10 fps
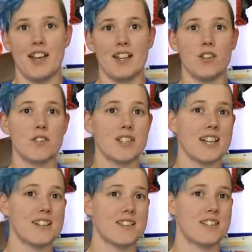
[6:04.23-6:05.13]
It looks
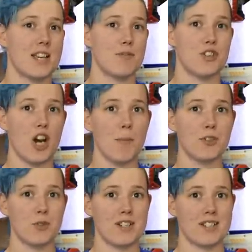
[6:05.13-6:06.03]
like it's the same
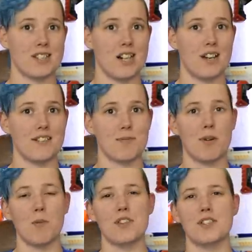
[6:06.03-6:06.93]
geometry as katanas,
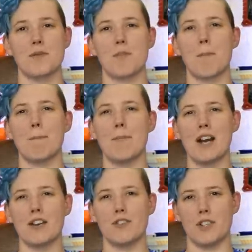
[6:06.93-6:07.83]
but with some
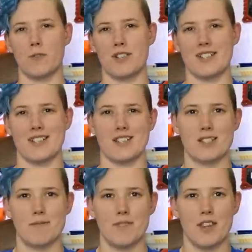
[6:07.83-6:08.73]
minor differences.